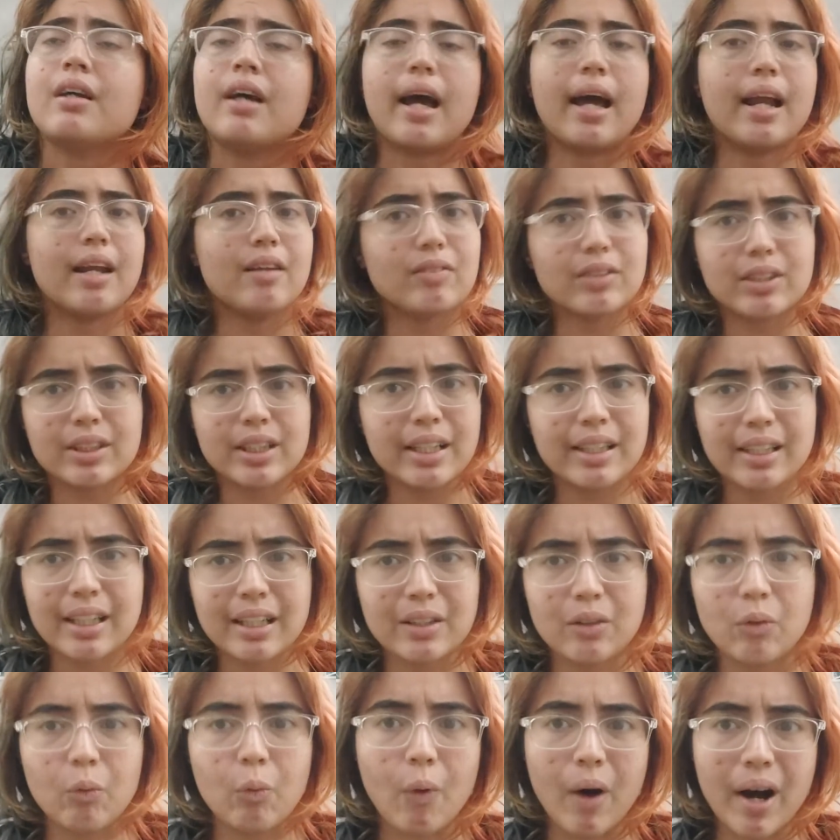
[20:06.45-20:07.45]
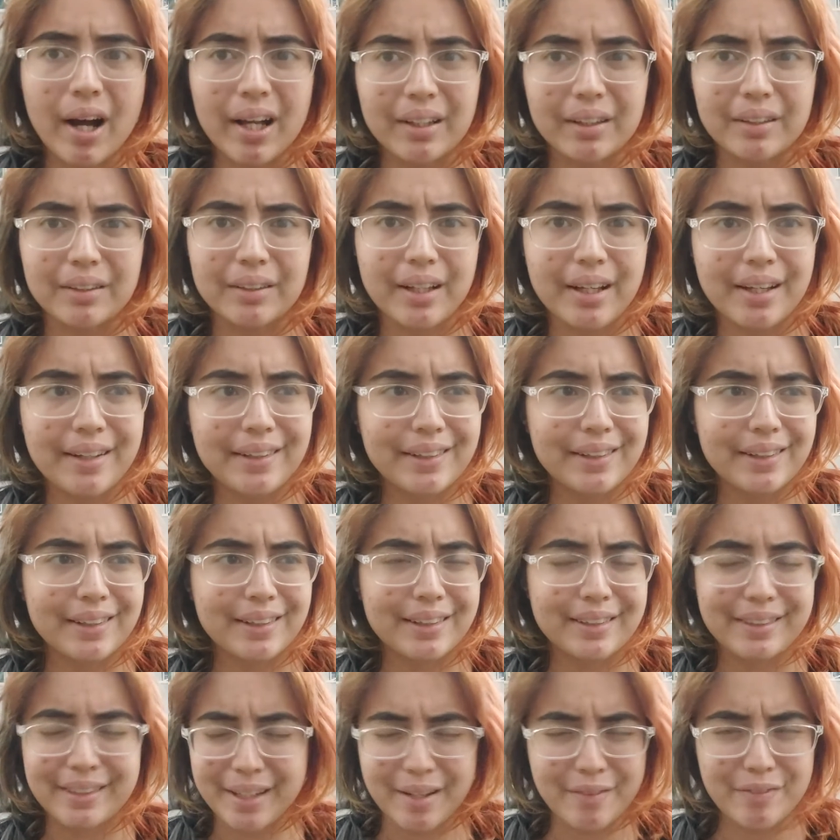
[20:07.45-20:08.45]
I never sang that in a while, and
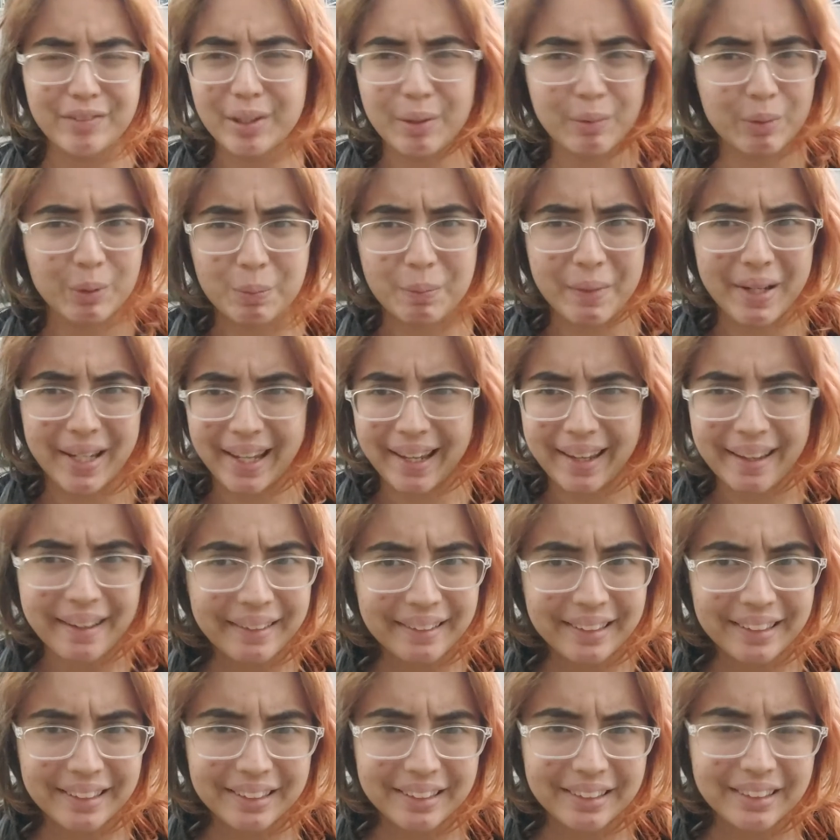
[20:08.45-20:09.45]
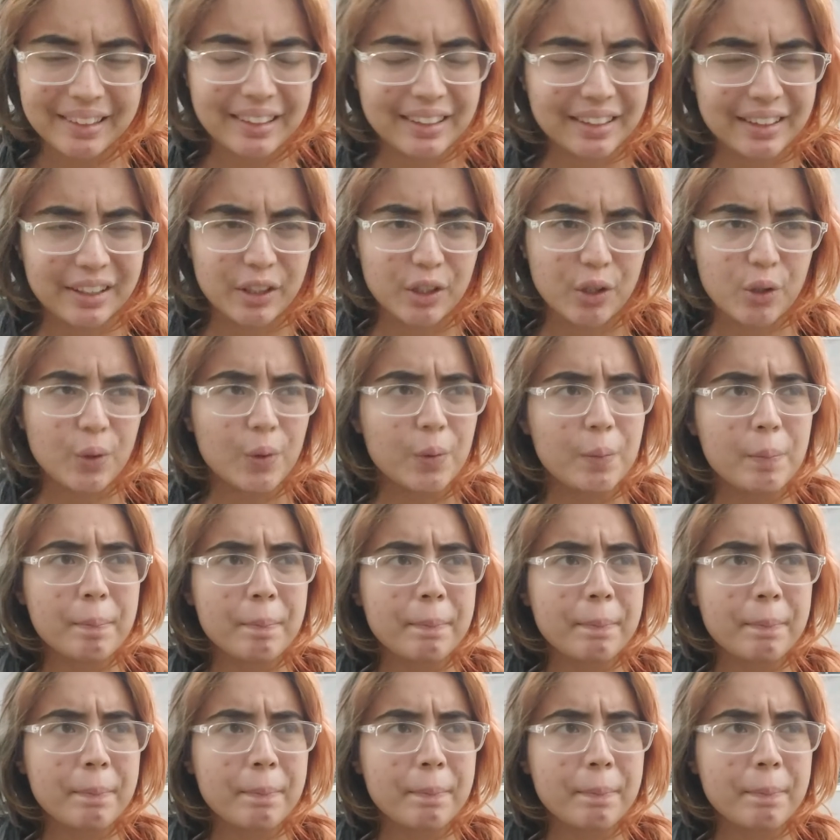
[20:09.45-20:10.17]
it never came to my head, you know.